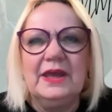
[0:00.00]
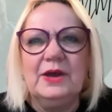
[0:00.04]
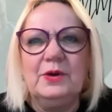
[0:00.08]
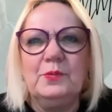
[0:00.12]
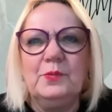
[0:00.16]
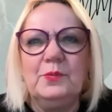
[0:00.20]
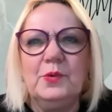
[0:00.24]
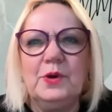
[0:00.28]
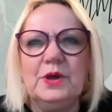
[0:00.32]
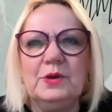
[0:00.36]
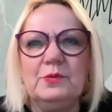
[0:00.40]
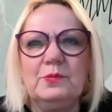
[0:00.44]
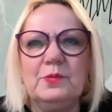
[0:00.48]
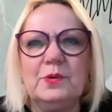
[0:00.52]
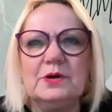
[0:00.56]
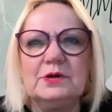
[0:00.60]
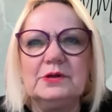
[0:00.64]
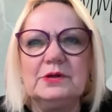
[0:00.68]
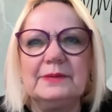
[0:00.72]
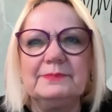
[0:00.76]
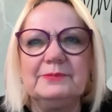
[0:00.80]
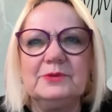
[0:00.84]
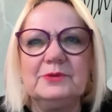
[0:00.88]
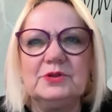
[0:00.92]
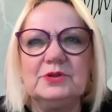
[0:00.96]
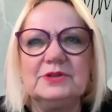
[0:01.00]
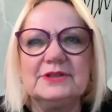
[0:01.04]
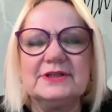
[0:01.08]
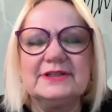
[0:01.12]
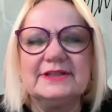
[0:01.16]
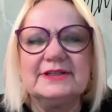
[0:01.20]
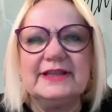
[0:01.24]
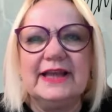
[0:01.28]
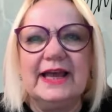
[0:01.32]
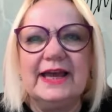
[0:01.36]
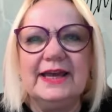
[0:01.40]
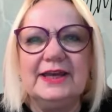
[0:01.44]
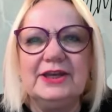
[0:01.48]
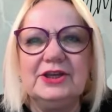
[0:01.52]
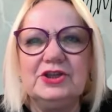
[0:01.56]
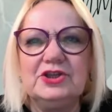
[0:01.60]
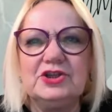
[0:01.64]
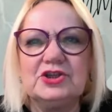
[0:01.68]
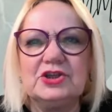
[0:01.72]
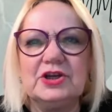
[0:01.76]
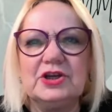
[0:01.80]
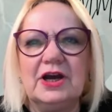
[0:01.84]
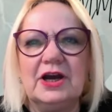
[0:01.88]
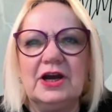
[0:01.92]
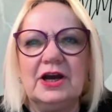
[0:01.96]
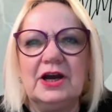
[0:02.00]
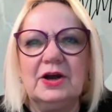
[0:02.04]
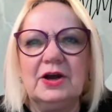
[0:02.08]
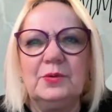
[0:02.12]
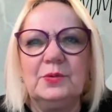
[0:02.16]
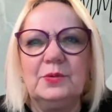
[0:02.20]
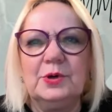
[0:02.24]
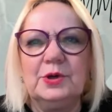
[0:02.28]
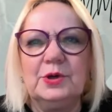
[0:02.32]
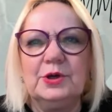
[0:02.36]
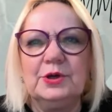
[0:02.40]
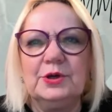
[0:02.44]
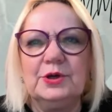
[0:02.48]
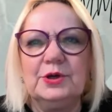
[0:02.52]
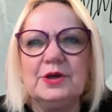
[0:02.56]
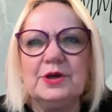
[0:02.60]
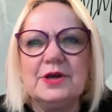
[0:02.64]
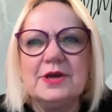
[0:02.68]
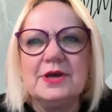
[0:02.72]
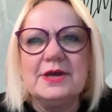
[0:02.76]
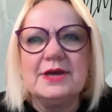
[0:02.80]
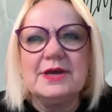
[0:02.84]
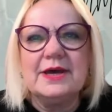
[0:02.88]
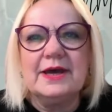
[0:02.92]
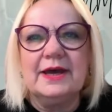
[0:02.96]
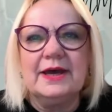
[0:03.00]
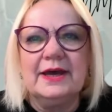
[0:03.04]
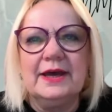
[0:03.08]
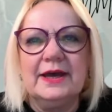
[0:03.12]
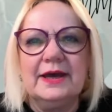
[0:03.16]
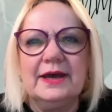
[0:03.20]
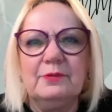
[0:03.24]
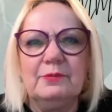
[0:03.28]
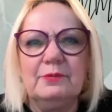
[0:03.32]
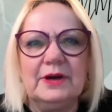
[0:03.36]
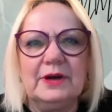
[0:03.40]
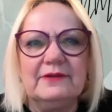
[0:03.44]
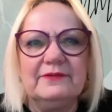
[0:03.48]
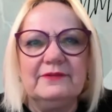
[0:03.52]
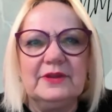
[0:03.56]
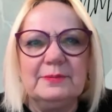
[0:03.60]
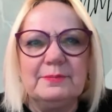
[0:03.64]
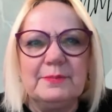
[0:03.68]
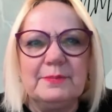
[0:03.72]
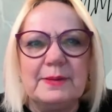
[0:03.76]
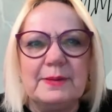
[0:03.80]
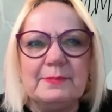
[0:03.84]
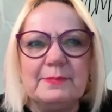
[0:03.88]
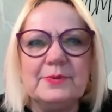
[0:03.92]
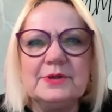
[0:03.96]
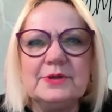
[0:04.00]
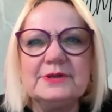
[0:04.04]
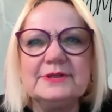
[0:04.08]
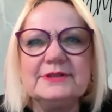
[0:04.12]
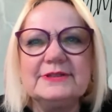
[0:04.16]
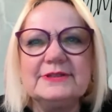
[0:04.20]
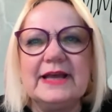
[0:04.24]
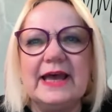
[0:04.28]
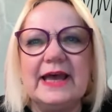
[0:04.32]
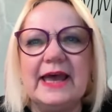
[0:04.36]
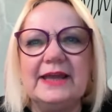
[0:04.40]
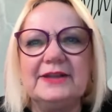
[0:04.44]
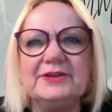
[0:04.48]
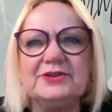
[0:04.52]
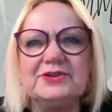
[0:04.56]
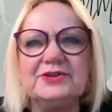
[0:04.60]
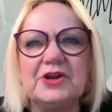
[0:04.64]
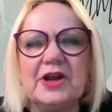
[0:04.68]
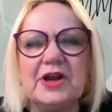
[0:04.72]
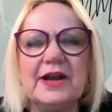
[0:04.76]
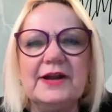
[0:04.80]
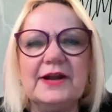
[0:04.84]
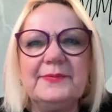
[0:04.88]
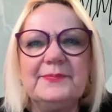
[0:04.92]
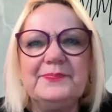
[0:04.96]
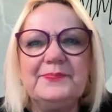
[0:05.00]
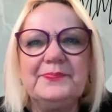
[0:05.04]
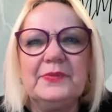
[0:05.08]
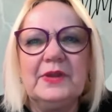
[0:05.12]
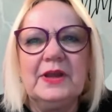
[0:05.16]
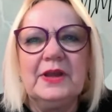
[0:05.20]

We welcome to the stage our one of the members, Andrea.